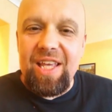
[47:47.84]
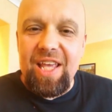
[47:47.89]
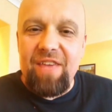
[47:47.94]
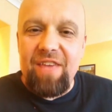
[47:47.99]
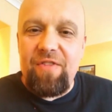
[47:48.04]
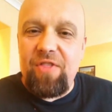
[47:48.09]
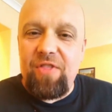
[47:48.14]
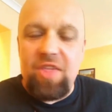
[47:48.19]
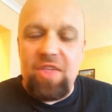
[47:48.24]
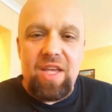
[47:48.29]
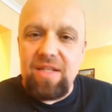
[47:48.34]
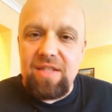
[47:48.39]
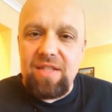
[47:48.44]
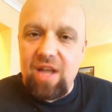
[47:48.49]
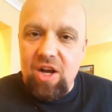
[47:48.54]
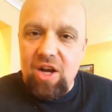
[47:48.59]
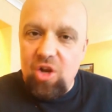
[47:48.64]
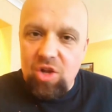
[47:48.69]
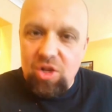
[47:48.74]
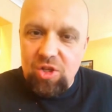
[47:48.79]
If things
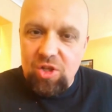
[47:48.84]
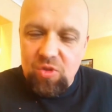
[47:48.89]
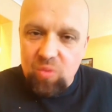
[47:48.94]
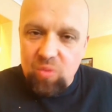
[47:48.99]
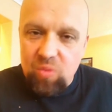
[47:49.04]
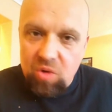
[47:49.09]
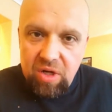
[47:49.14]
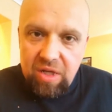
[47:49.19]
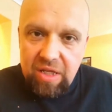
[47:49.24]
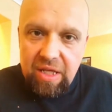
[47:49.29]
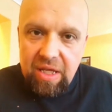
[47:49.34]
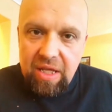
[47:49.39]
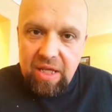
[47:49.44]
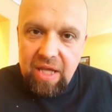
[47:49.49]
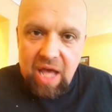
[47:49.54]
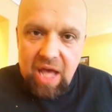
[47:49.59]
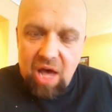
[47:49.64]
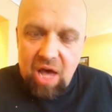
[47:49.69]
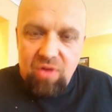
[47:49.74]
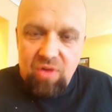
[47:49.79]
are not
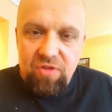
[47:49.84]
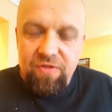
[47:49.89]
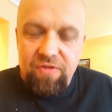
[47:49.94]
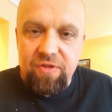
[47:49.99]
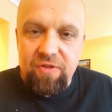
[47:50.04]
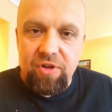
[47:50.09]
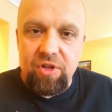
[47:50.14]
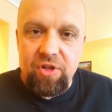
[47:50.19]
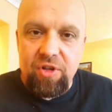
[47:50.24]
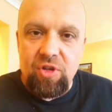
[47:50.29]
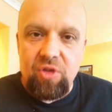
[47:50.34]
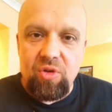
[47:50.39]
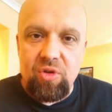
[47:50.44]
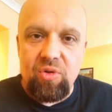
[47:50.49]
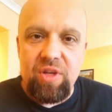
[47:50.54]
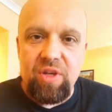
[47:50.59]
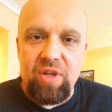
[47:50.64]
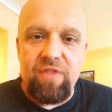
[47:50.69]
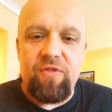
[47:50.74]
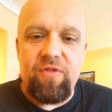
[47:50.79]
working out for
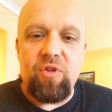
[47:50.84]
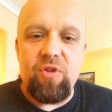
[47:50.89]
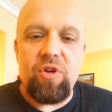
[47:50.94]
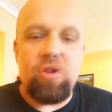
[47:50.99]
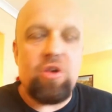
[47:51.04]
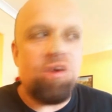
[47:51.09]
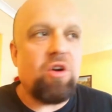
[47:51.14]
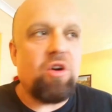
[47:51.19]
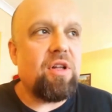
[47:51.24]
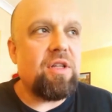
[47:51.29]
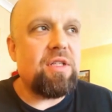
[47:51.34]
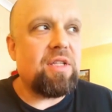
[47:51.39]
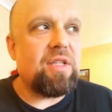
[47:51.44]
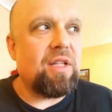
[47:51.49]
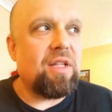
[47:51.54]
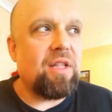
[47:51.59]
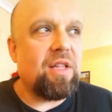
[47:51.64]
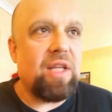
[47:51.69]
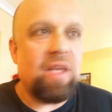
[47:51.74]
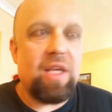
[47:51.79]
you, if you're
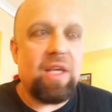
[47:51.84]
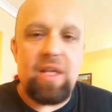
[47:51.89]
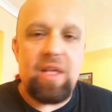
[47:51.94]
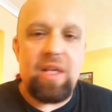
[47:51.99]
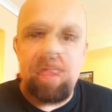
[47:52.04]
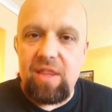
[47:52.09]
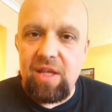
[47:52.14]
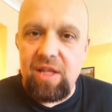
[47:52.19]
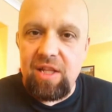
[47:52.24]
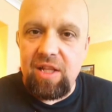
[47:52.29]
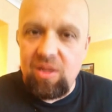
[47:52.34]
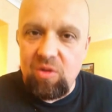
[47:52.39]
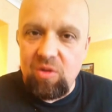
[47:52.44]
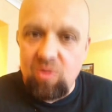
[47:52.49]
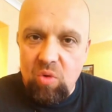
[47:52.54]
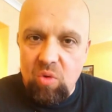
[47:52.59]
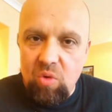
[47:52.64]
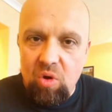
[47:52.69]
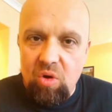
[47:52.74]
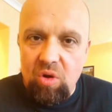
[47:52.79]
constantly hitting the
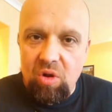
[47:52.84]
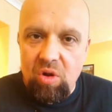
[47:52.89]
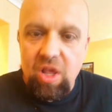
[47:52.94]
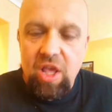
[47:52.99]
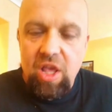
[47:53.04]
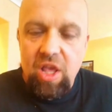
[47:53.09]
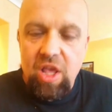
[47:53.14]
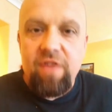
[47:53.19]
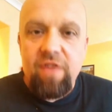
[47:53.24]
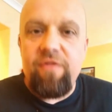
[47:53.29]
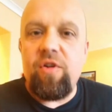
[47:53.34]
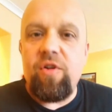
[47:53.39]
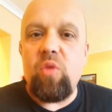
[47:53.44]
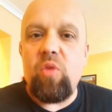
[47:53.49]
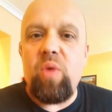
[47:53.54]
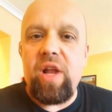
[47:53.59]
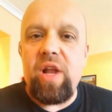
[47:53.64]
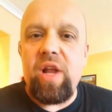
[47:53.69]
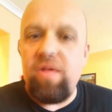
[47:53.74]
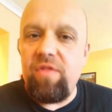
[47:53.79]
wall
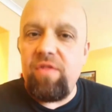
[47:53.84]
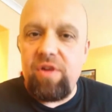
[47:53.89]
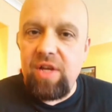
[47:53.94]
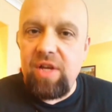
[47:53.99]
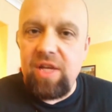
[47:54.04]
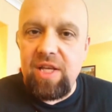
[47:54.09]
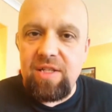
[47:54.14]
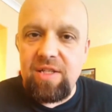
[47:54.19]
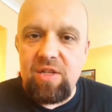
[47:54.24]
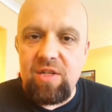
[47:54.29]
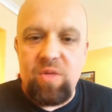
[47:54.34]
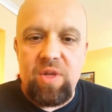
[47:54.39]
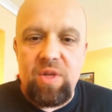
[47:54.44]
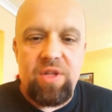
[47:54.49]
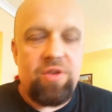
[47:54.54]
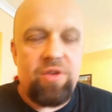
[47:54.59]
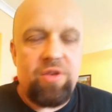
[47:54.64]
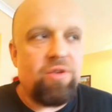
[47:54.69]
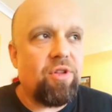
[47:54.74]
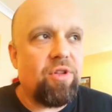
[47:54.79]
for whatever reason,
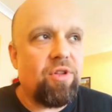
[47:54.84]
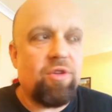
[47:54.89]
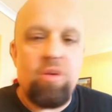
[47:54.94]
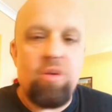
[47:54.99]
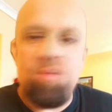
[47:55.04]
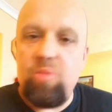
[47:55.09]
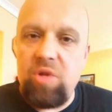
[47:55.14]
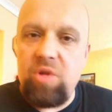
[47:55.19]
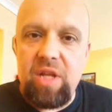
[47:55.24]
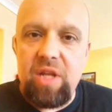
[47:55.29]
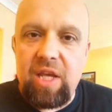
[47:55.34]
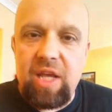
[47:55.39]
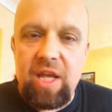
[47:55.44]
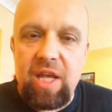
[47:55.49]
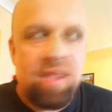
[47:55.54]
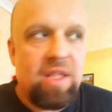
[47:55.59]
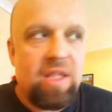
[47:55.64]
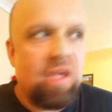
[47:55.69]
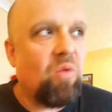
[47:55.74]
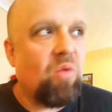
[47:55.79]
whether you're not
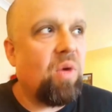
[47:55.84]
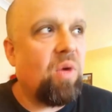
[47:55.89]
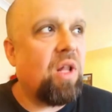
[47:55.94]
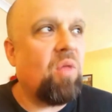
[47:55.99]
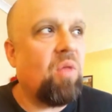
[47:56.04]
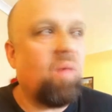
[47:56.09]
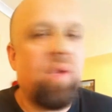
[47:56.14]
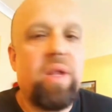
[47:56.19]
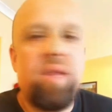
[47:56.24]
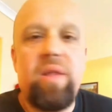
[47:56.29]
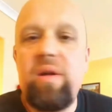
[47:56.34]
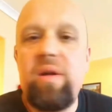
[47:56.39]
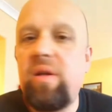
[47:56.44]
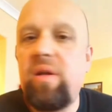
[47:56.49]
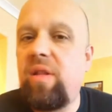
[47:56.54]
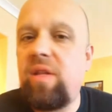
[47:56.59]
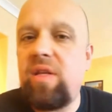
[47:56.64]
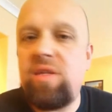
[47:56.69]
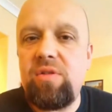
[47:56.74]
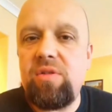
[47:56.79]
communicating well,
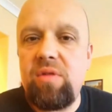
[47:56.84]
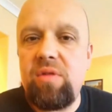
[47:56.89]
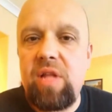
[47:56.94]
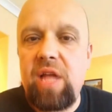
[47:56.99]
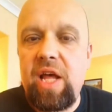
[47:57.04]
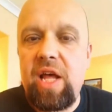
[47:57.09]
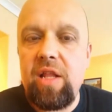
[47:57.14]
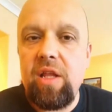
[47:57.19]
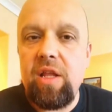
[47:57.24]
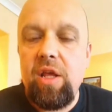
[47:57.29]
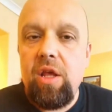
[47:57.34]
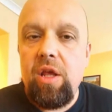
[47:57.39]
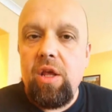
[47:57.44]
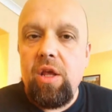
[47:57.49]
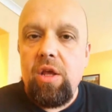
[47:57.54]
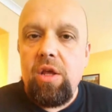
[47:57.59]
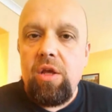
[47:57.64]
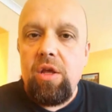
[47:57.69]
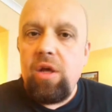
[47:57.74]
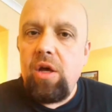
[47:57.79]
whether this or that,
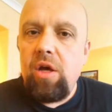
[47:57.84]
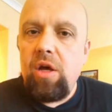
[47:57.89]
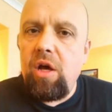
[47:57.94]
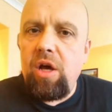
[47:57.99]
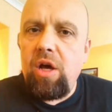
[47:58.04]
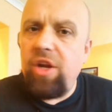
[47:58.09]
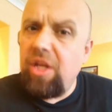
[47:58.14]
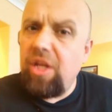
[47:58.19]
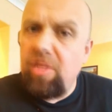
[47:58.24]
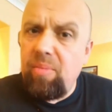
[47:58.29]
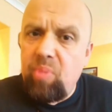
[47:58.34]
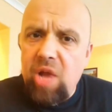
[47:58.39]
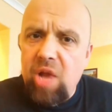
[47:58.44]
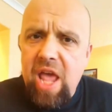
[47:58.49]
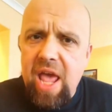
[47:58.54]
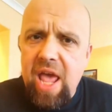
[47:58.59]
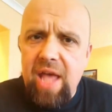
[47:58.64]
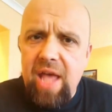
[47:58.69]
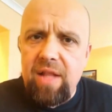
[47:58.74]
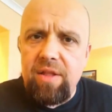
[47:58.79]

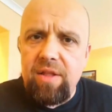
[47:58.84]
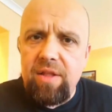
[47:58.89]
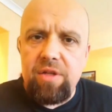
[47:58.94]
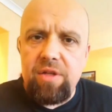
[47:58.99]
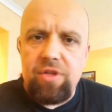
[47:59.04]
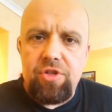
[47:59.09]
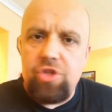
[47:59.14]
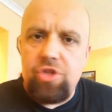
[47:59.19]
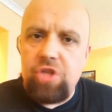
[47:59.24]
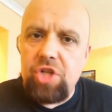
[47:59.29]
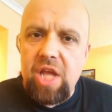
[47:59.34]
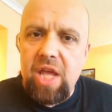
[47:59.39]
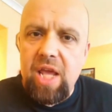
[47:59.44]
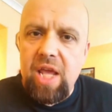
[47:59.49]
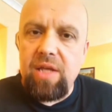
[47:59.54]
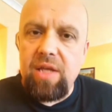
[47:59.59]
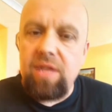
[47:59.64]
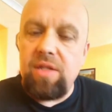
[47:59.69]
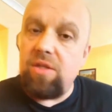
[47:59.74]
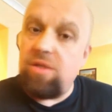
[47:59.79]
rebrand,
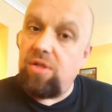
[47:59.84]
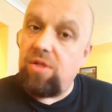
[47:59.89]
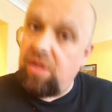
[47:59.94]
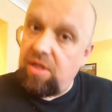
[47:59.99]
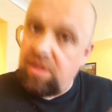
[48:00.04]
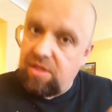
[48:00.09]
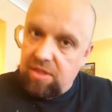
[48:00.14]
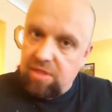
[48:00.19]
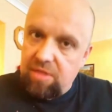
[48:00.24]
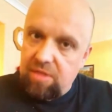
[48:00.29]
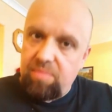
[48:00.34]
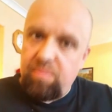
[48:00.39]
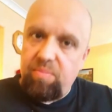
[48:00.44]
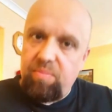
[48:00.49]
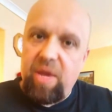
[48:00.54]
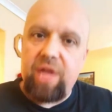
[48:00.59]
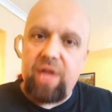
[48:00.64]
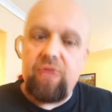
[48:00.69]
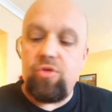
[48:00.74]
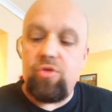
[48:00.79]
change. This is
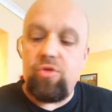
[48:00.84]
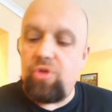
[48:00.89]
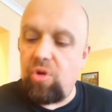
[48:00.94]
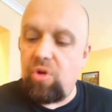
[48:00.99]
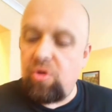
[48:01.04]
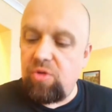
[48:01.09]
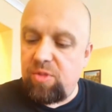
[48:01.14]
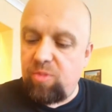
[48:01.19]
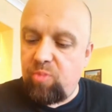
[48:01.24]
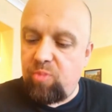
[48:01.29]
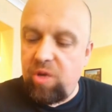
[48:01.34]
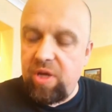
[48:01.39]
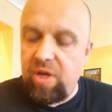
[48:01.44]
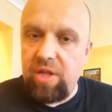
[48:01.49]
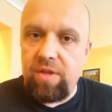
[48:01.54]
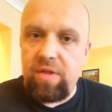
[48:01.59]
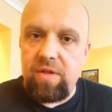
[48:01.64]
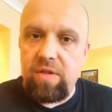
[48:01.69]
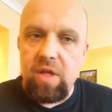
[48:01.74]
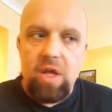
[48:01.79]
back to Joe's
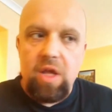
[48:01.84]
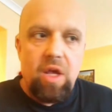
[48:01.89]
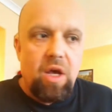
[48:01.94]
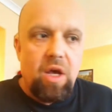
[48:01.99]
point.